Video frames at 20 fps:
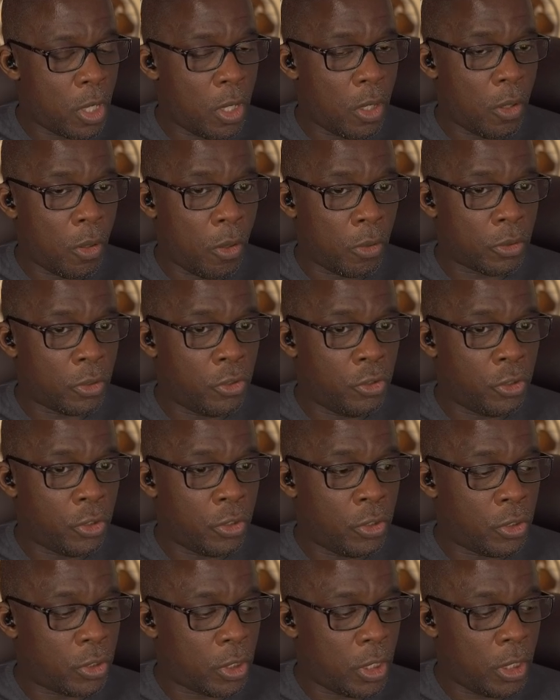
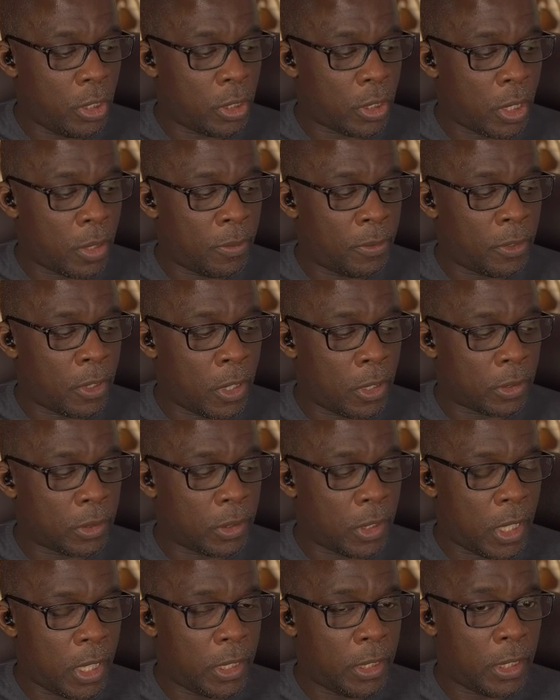oxygens in carbon
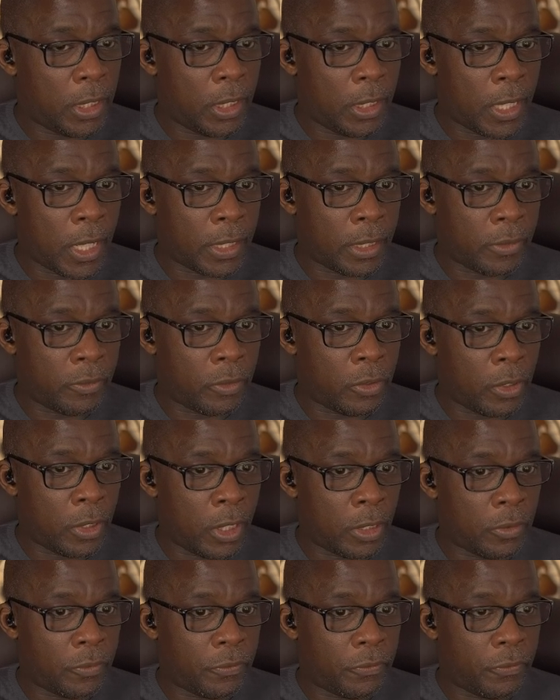dioxide, that gives you
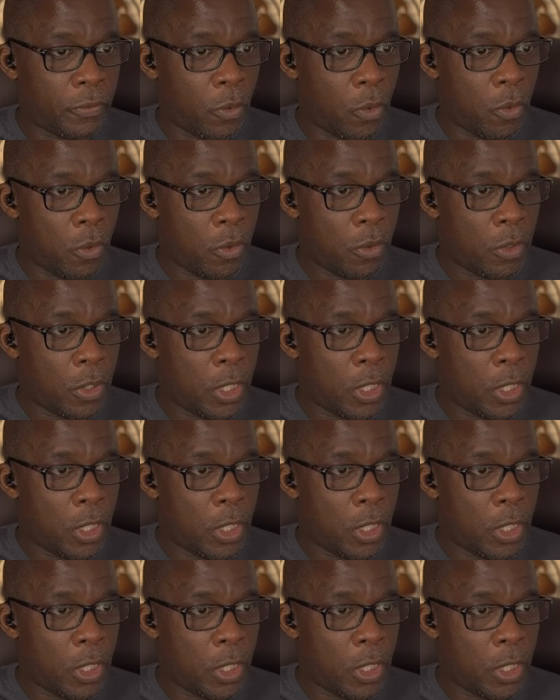another 4.